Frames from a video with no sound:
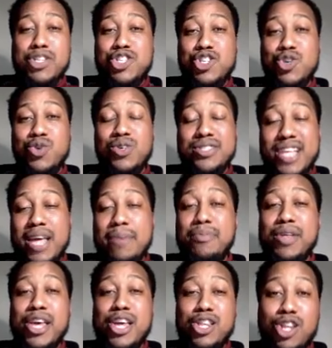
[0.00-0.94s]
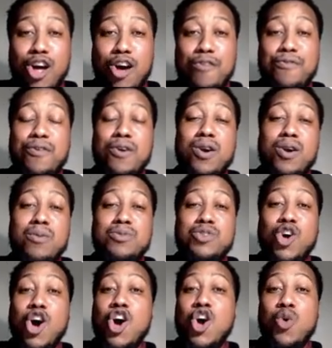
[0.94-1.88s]
until estate planning law firms
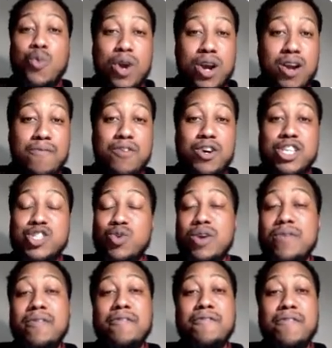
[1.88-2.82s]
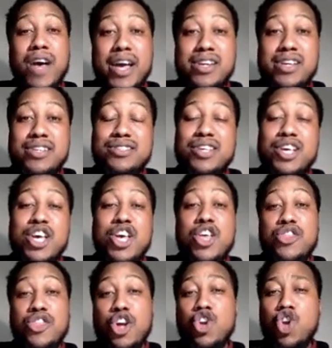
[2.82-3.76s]
are aware of us or even find us,
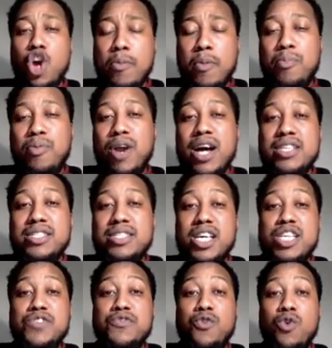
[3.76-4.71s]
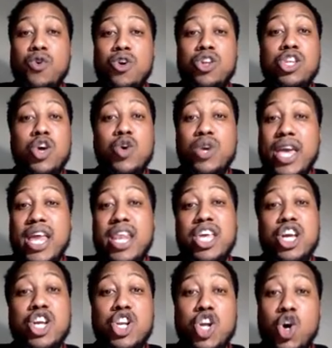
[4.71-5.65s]
their normal process for
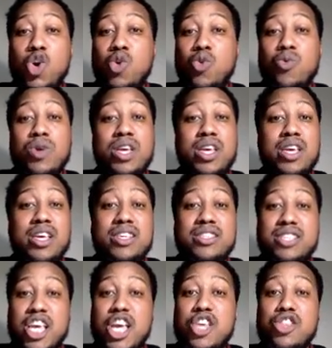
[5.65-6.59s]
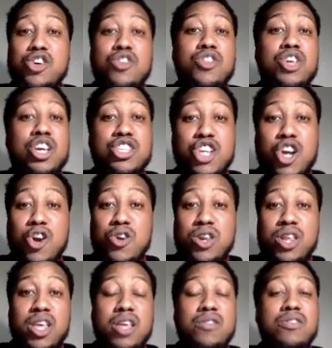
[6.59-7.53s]
locating a notary is either the
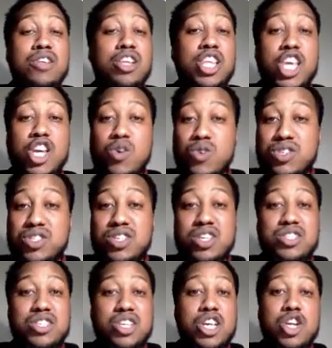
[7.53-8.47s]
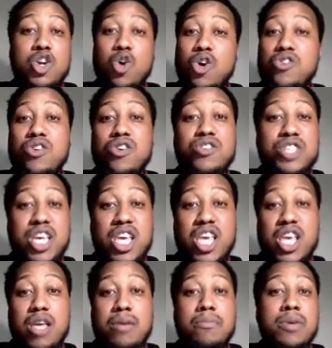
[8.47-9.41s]
attorney, the legal assistant, or their
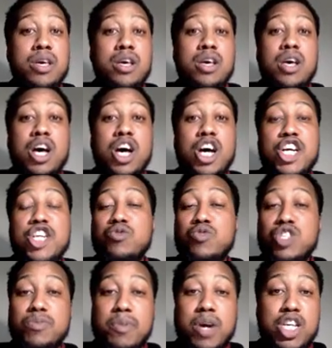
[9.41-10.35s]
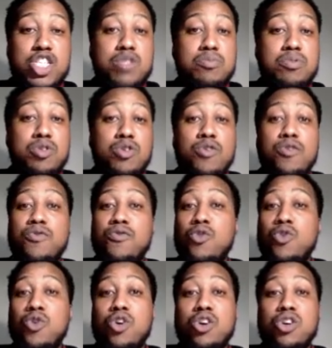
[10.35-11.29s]
team is responsible
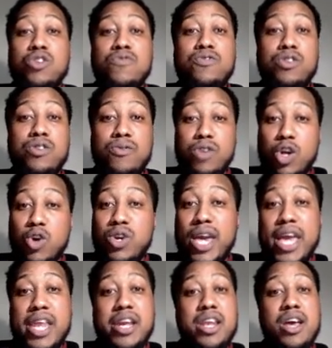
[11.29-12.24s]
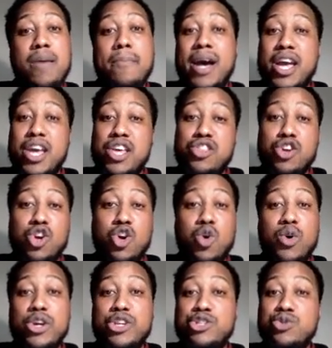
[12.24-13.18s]
for locating them by either
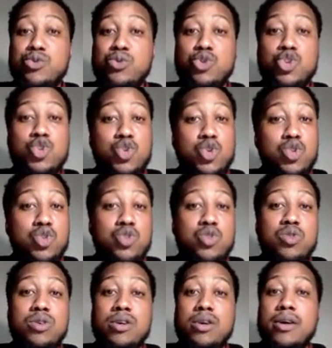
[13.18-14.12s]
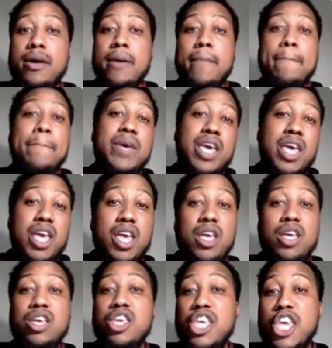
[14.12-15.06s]
going to Google,
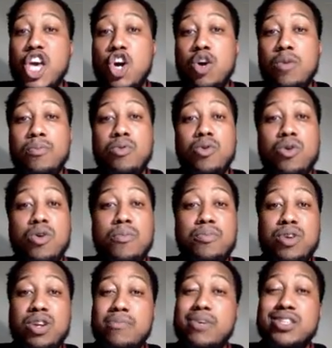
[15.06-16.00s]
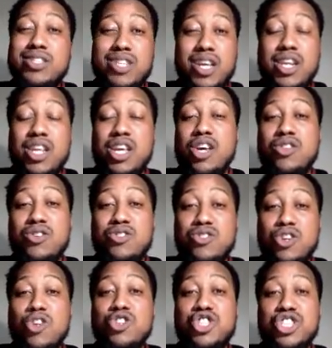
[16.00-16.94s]
Bing, Yelp, or pretty much any other
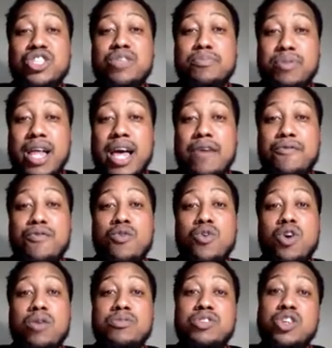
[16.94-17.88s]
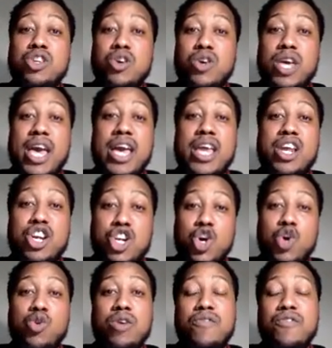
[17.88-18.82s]
search engine platform to locate a
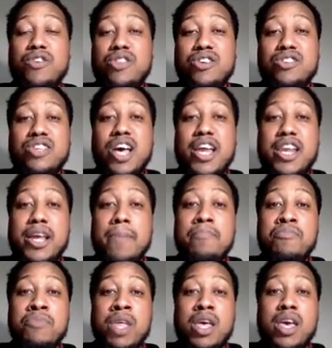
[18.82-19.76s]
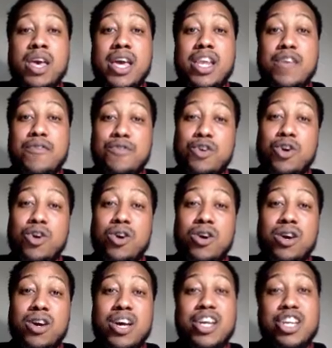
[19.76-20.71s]
notary for their signing. And if
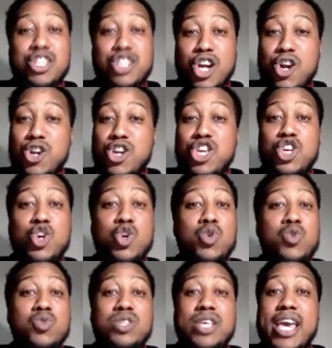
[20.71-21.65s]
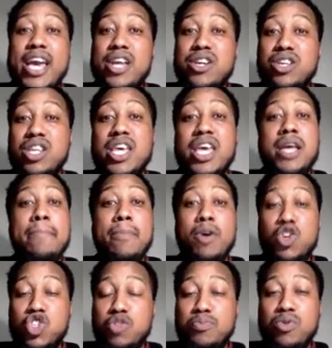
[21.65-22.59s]
you're an attorney who's handling
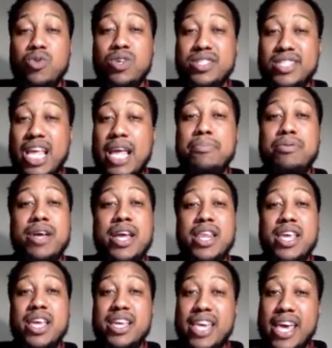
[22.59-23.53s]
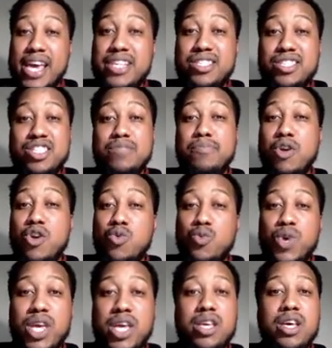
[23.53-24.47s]
multiple estate planning cases per
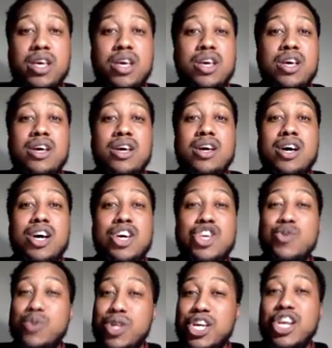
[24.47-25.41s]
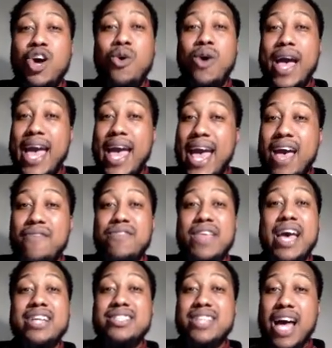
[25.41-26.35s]
week, you really don't have
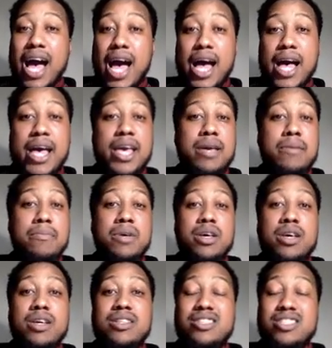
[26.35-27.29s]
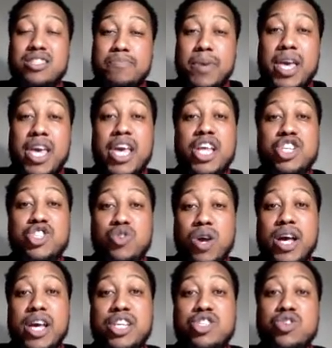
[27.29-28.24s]
that time to spend
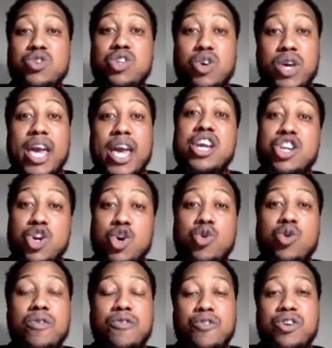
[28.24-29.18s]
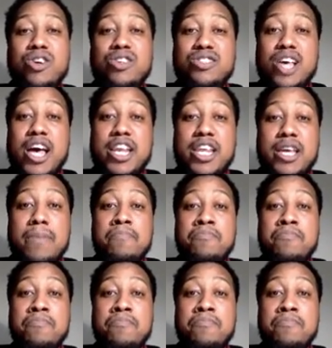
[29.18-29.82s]
trying to locate a notary for your signing.